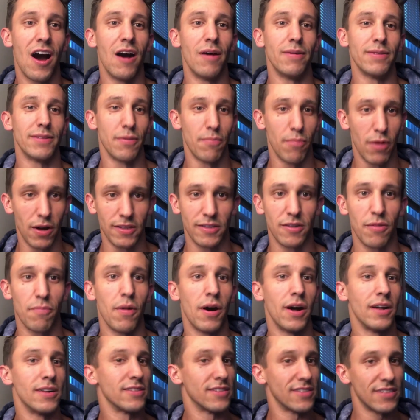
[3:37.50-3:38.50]
to
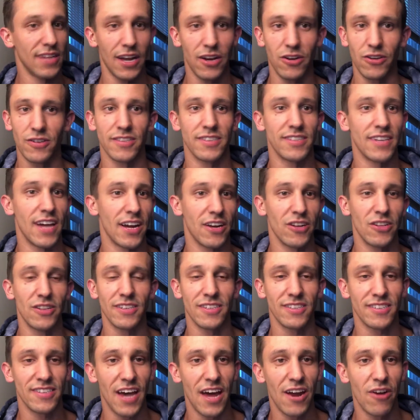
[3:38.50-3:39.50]
month, cycle to cycle,
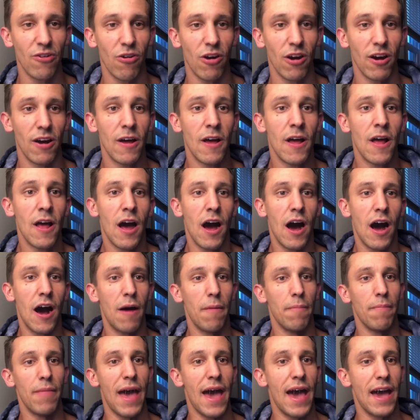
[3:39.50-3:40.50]
etc.,
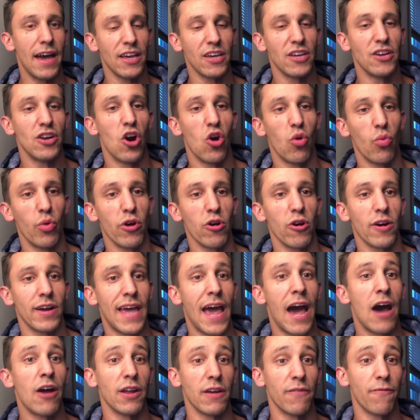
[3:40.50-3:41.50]
that, we're
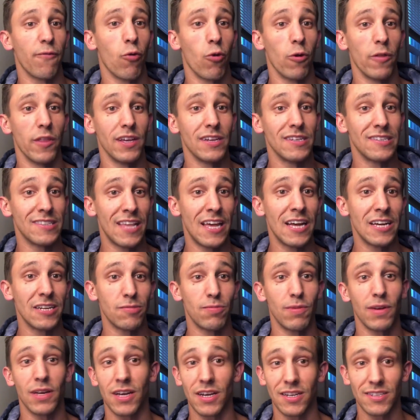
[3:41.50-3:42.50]
accounting for these things,
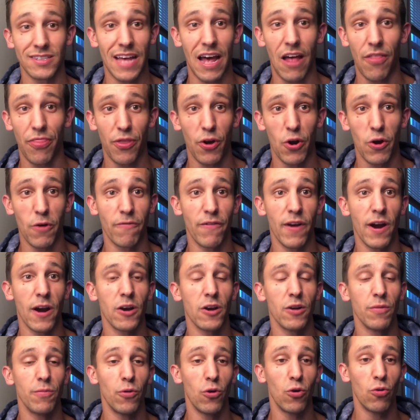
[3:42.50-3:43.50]
because that third
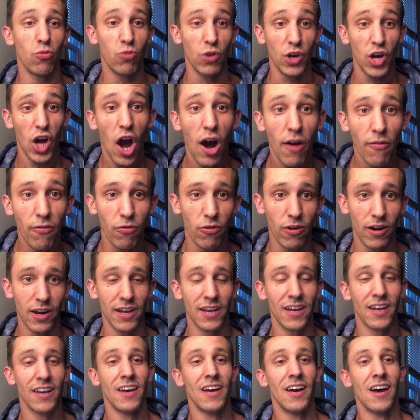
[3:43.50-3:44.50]
variable,
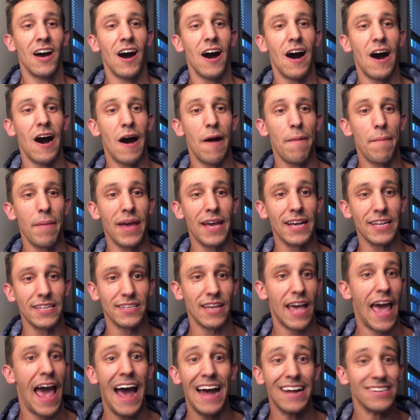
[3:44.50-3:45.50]
recovery,
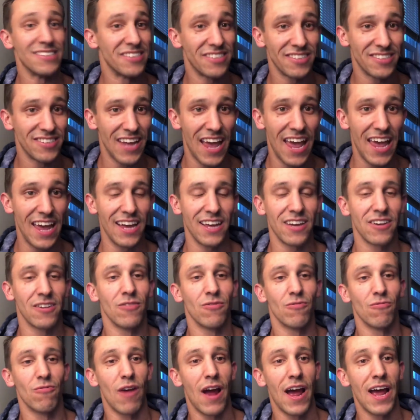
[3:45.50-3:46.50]
is at stake,
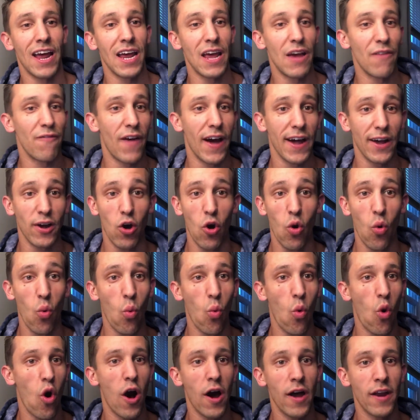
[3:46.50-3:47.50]
right? If I go
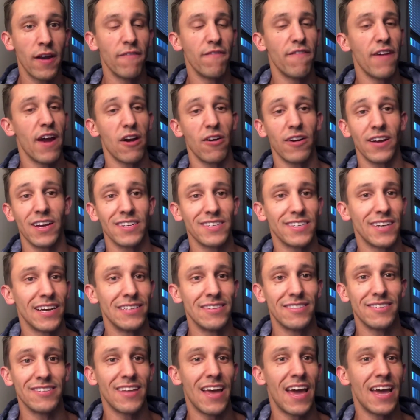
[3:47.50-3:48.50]
one very
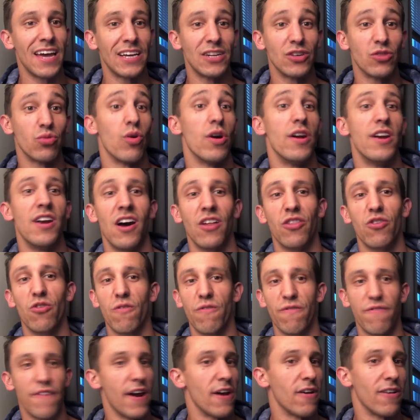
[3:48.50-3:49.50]
intense day into another
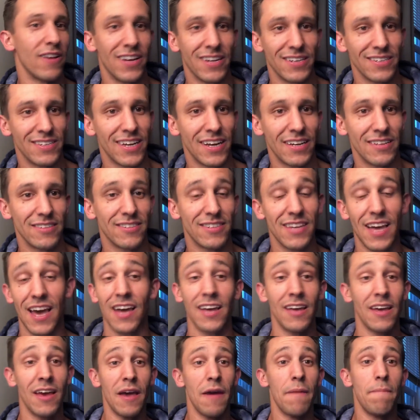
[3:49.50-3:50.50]
very intense
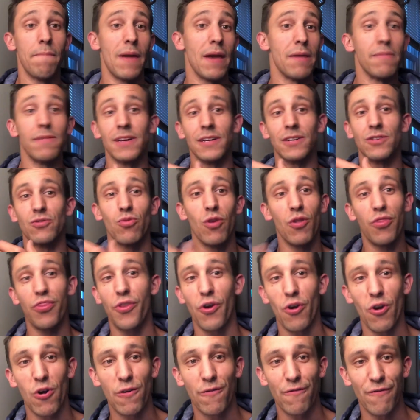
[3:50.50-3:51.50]
day, maybe into a
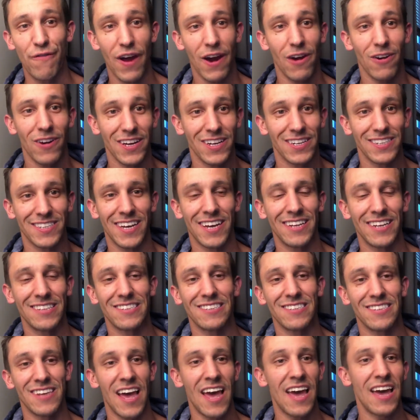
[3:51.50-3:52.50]
third very intense
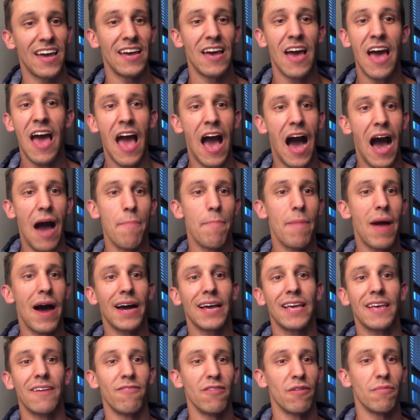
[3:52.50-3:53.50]
day, I'm
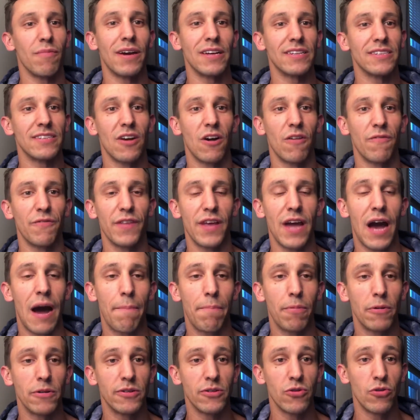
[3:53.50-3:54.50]
not giving myself the
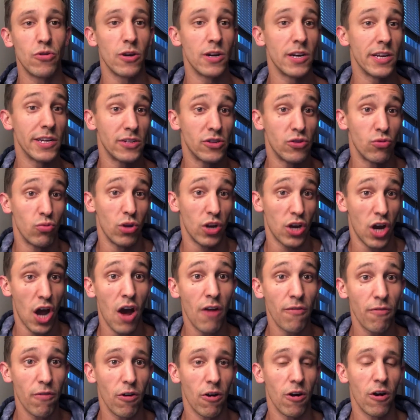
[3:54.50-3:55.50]
opportunity to
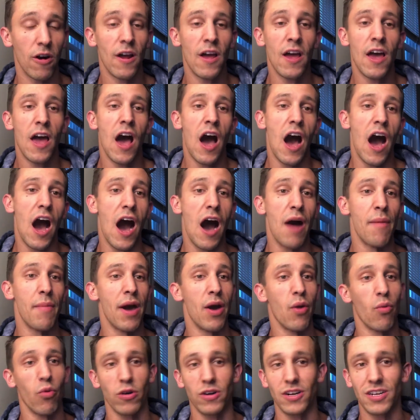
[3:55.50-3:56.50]
recover,
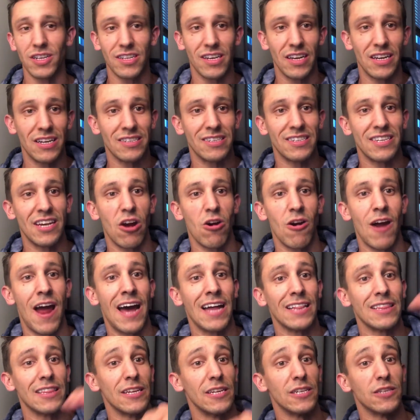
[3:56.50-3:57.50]
and we're just going to see our
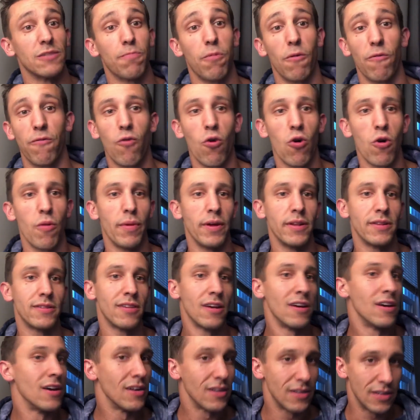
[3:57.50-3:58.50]
athletes' performance
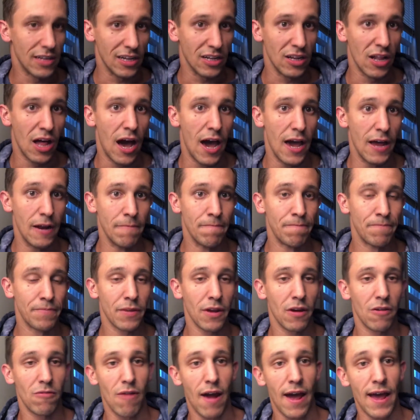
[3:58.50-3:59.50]
decline,
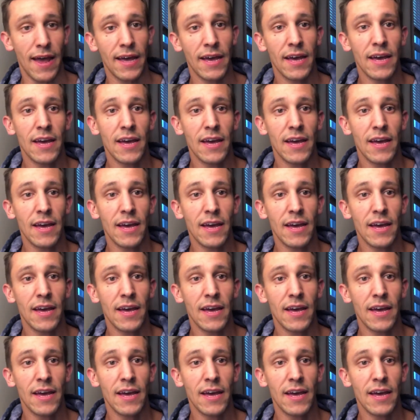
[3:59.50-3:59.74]
right?